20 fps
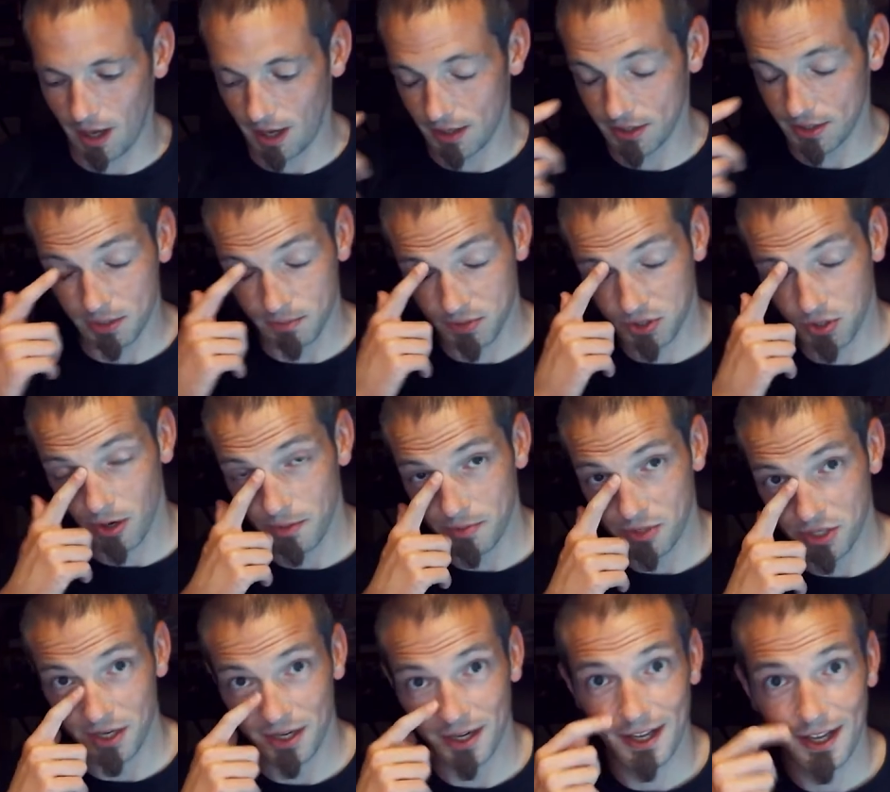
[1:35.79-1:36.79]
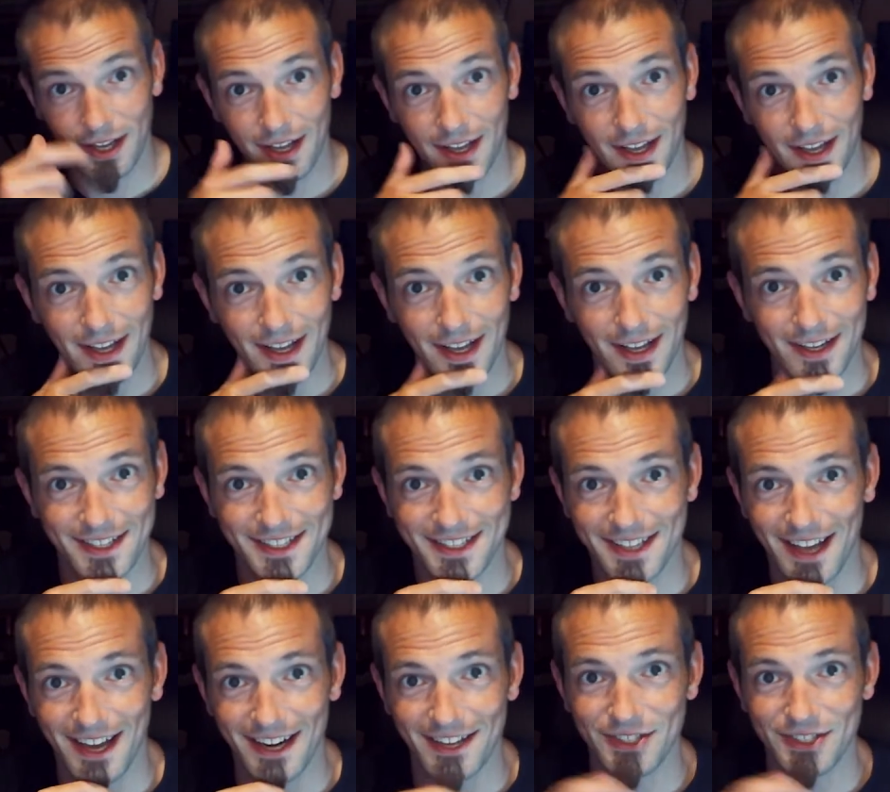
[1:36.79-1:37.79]
subscription,
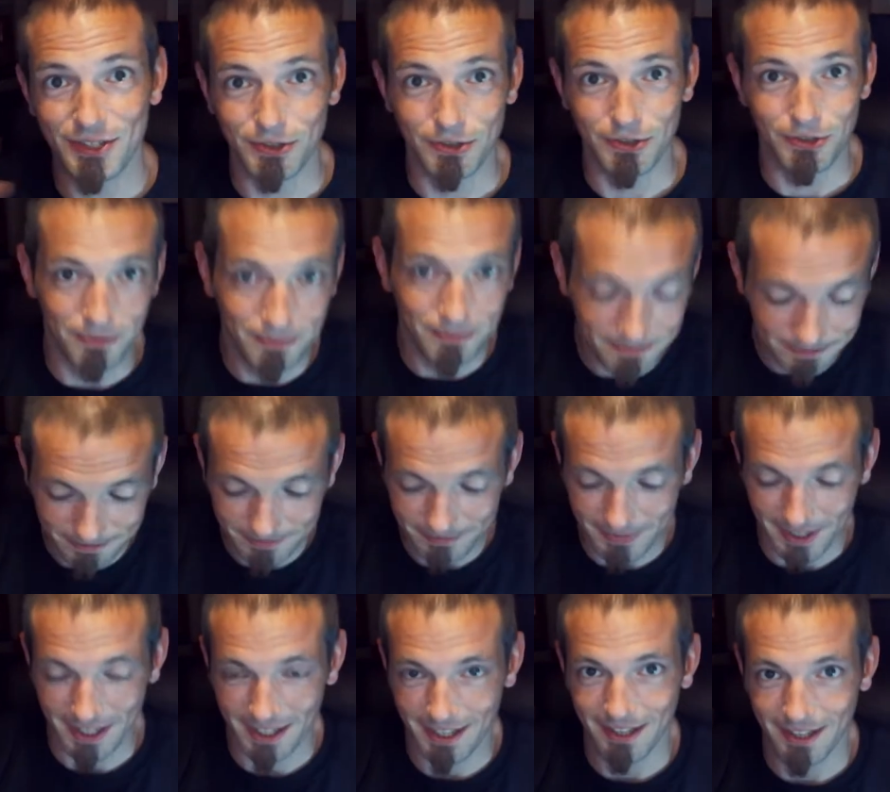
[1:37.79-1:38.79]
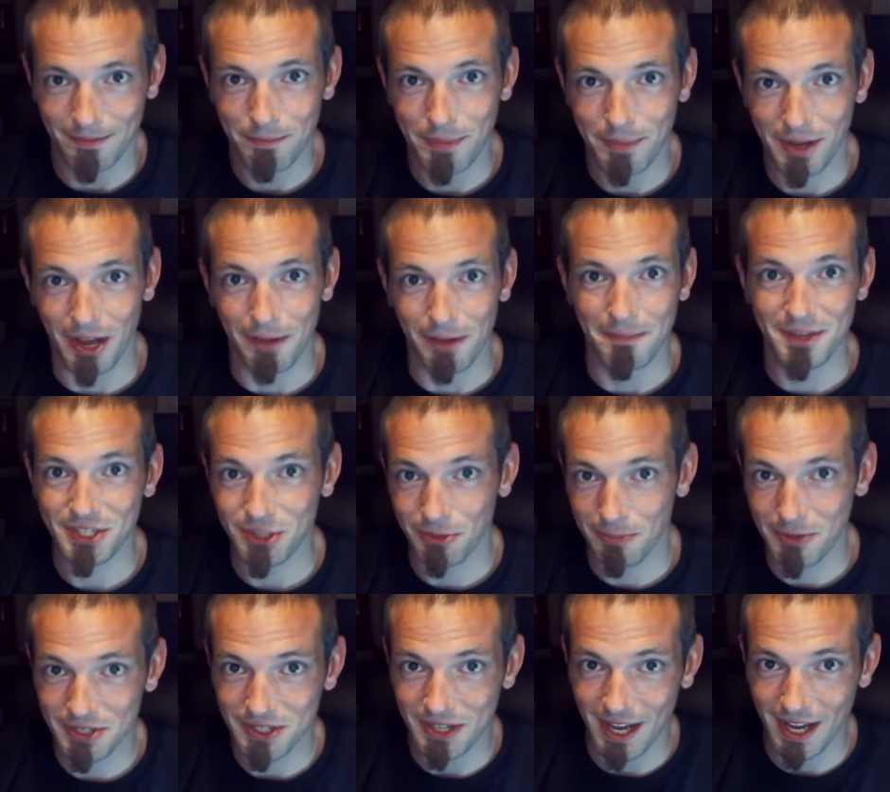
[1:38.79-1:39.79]
decided to pick up Mr.
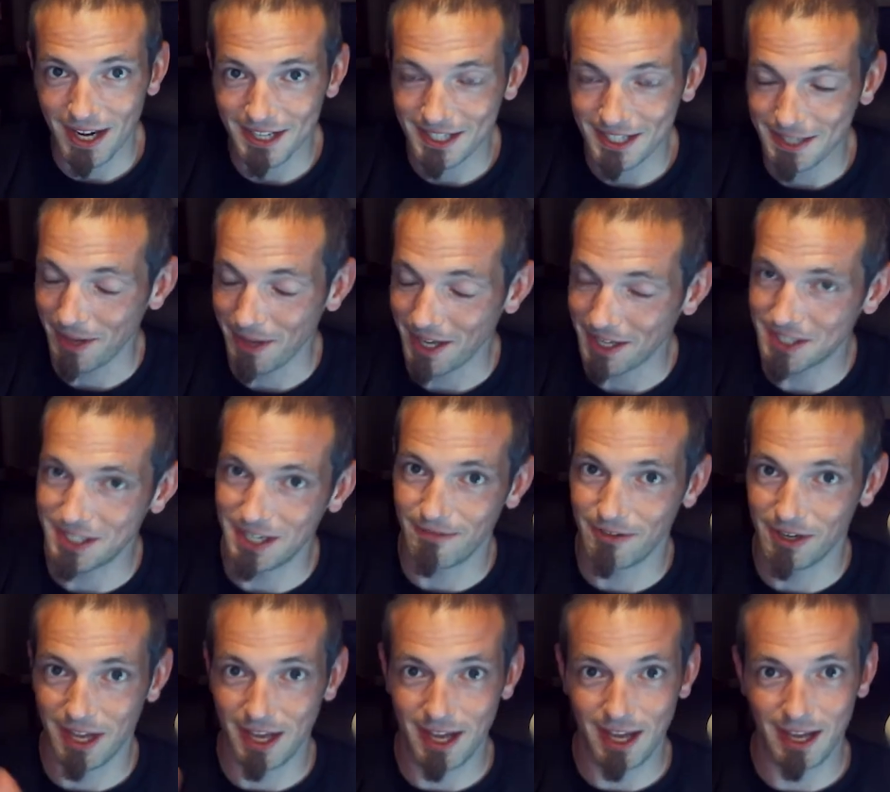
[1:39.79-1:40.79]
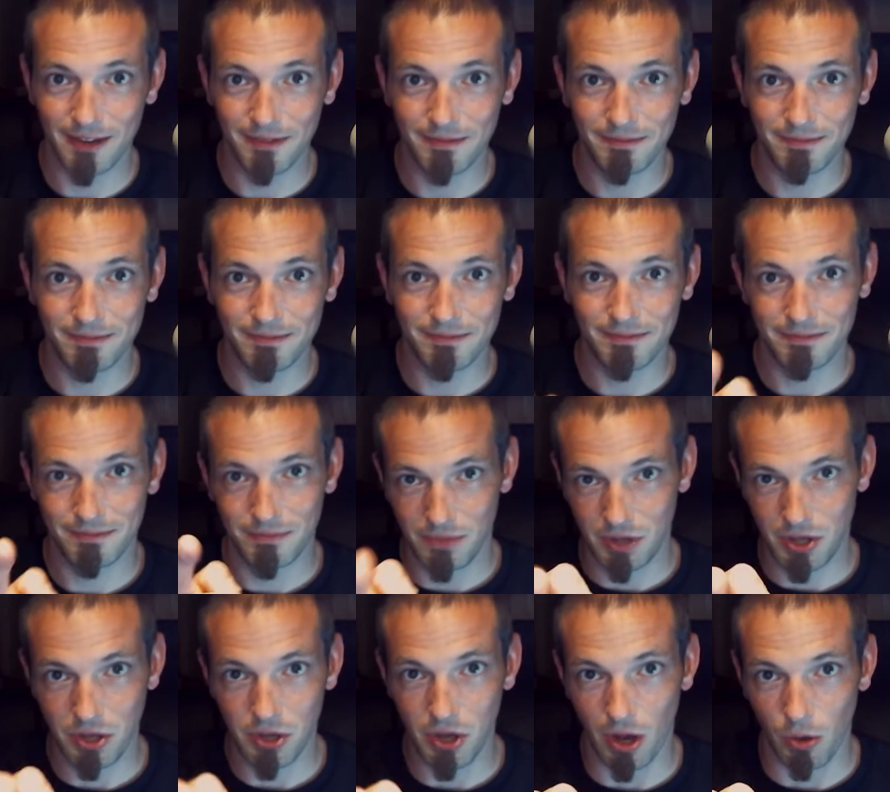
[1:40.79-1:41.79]
Mercedes. I'm like, Stephen King,
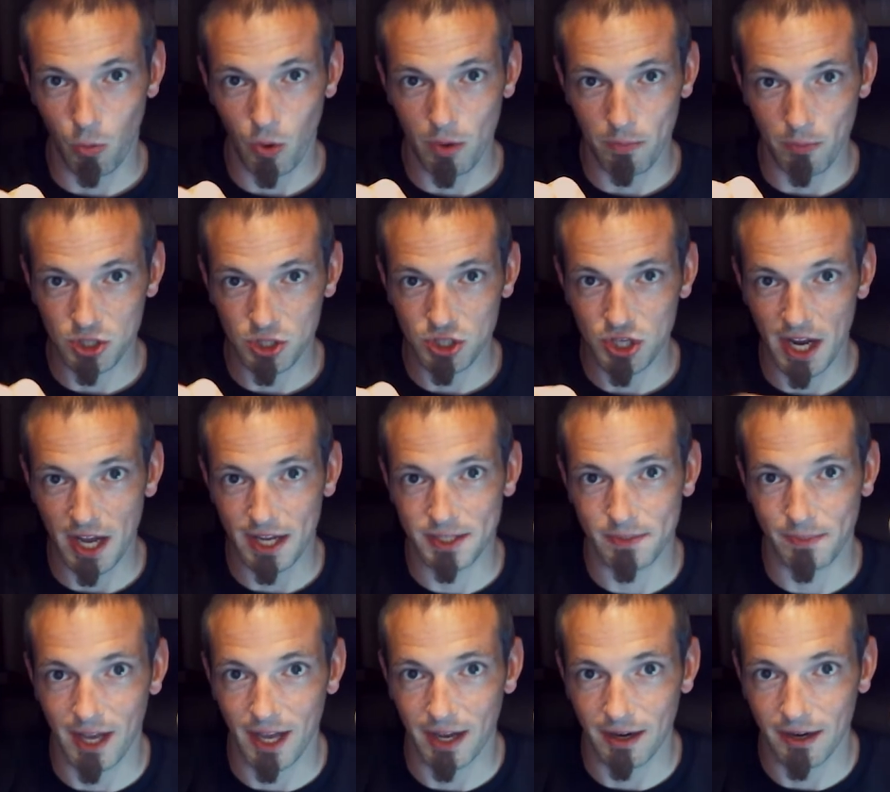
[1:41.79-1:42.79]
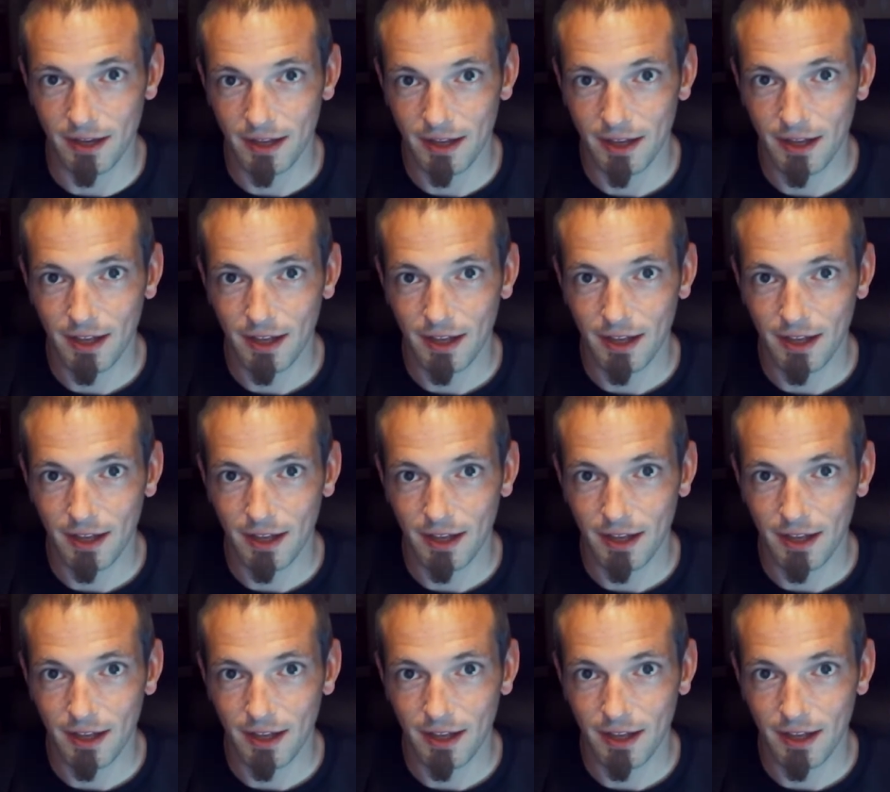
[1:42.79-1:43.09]
you got one more chance, man.